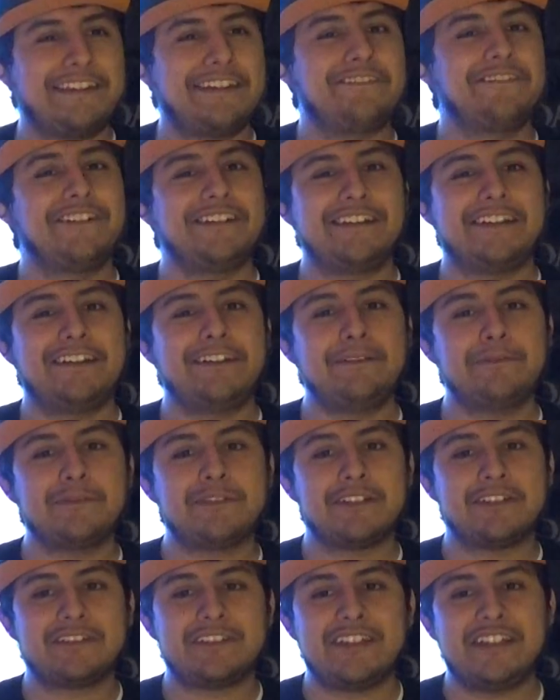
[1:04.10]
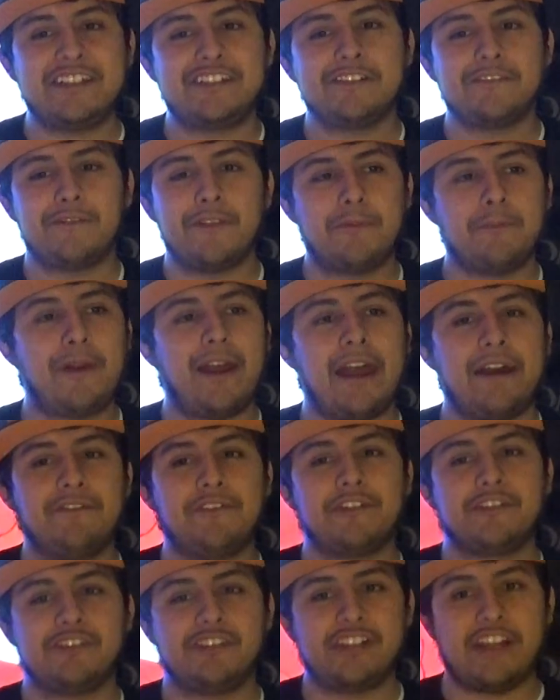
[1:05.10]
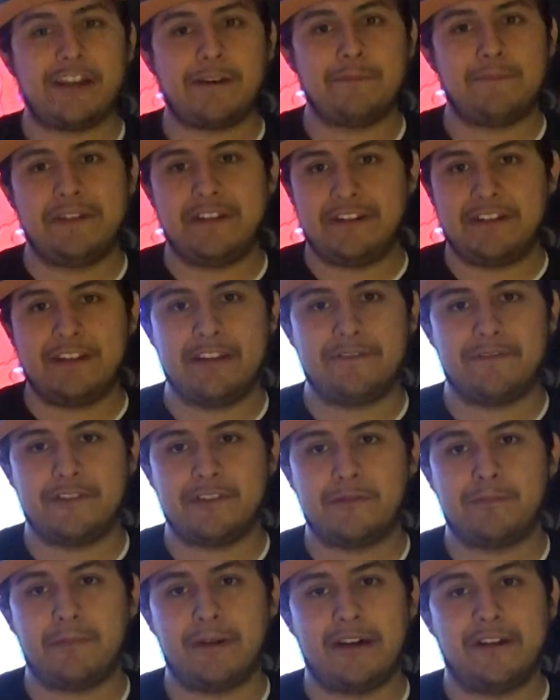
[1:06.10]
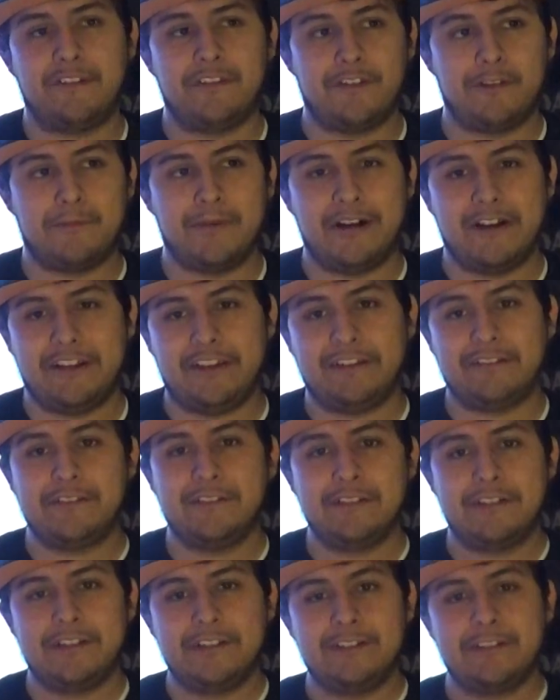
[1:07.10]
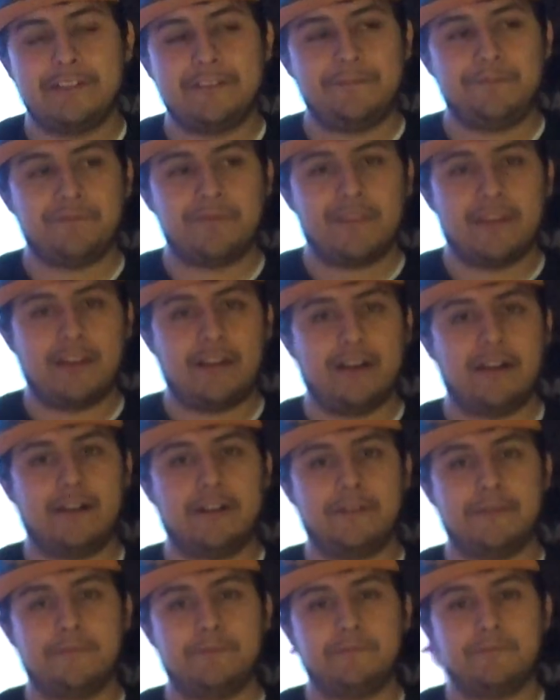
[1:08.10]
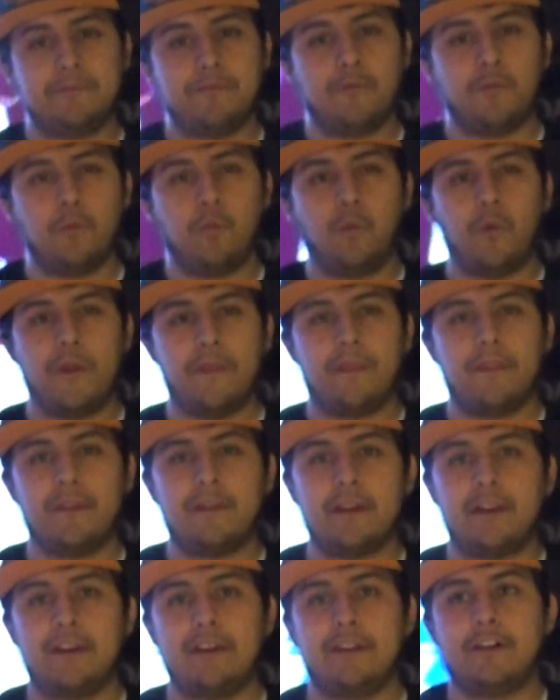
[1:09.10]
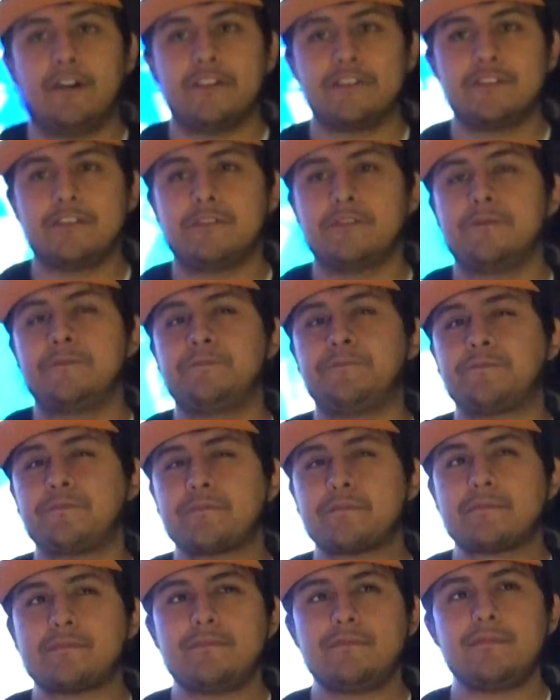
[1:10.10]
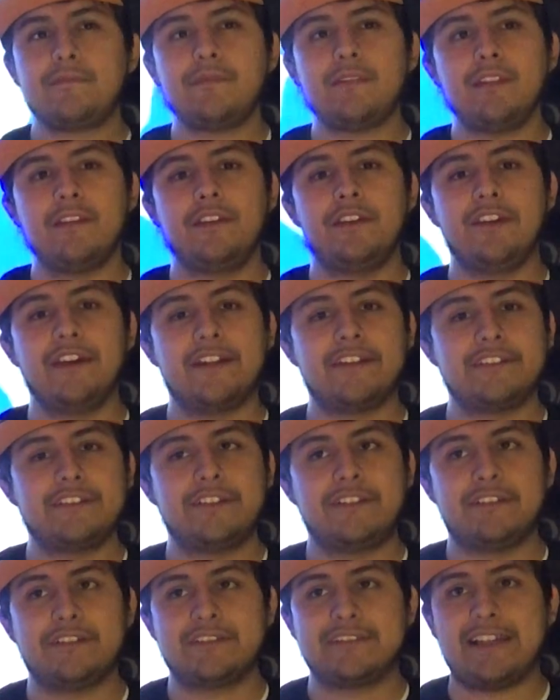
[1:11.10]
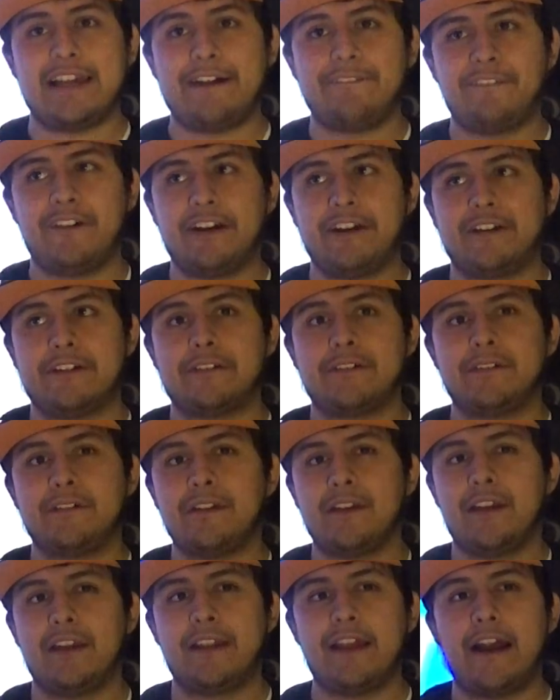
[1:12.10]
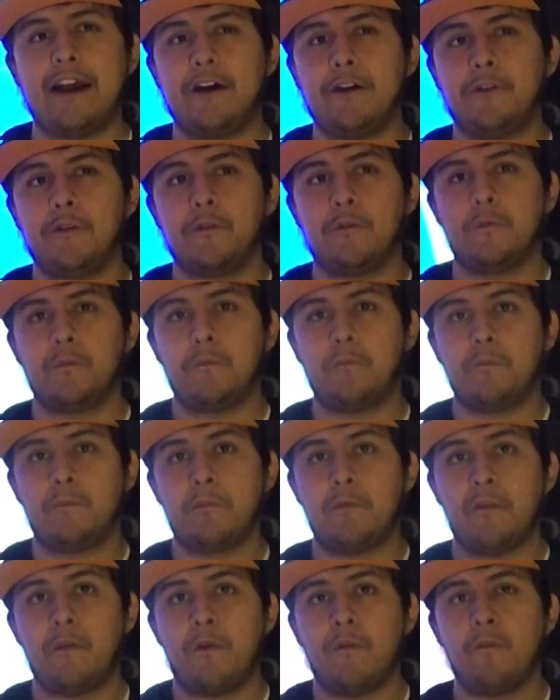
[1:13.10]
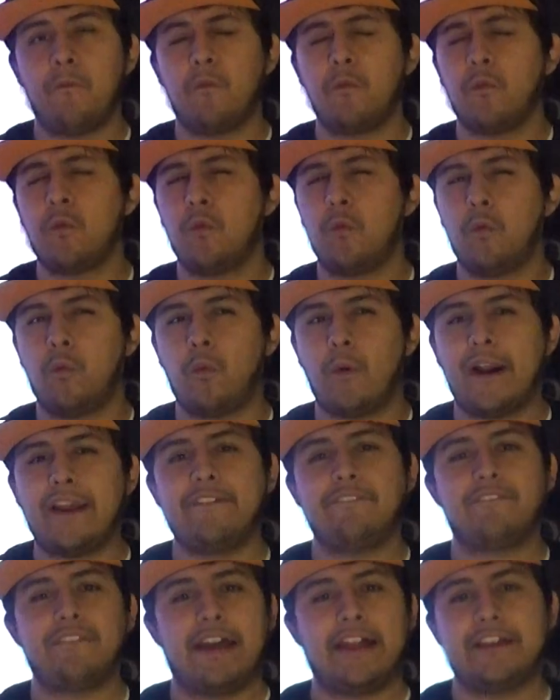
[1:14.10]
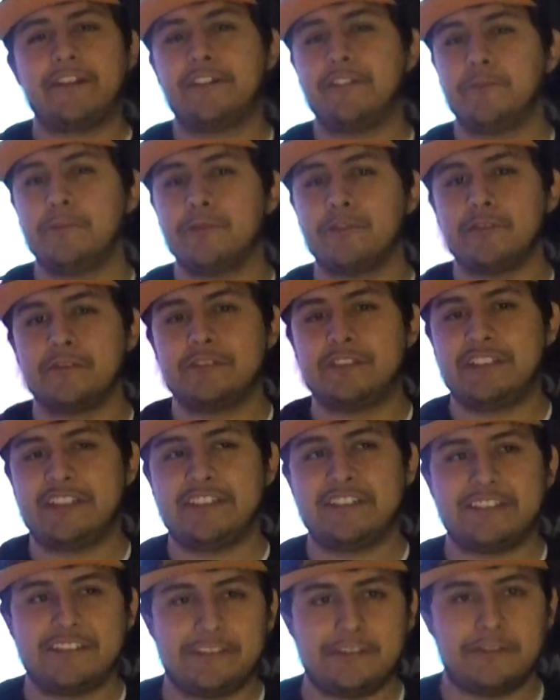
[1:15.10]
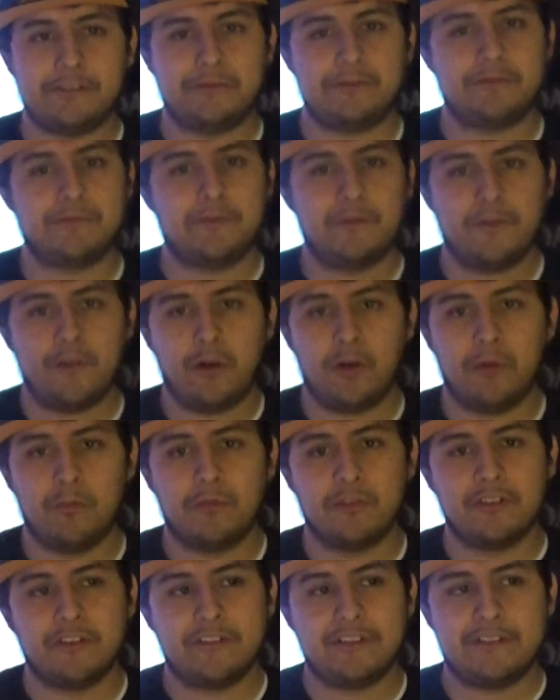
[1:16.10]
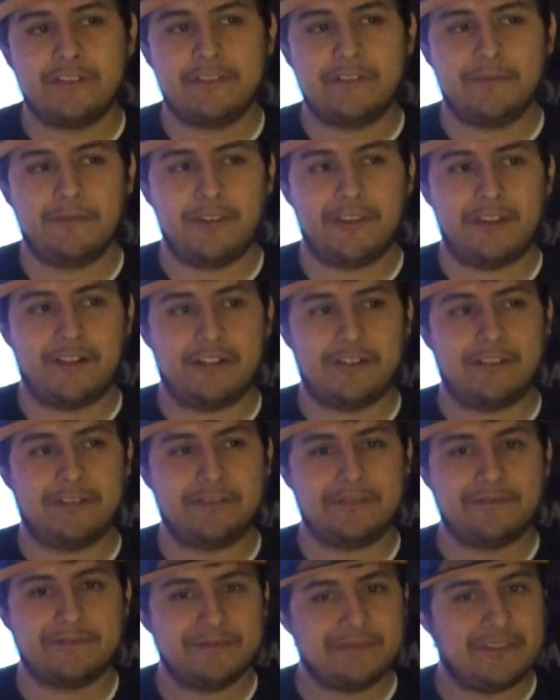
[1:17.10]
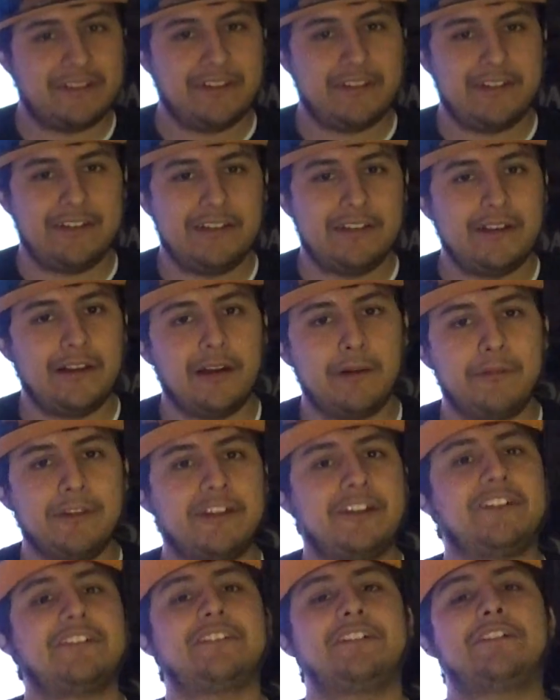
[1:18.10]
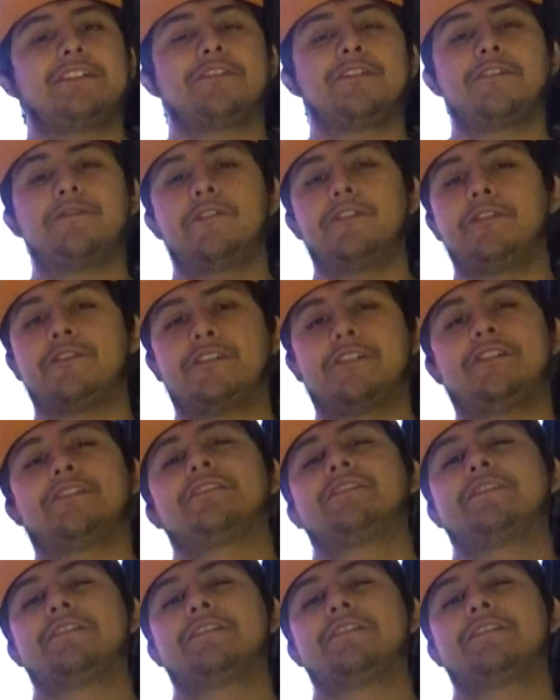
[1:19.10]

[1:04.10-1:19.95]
differently since each of them have their gem in a different spot in their body. Um, with and also you get to see Sapphire and how quite valuable she is to Homeworld with her ability to see into the future.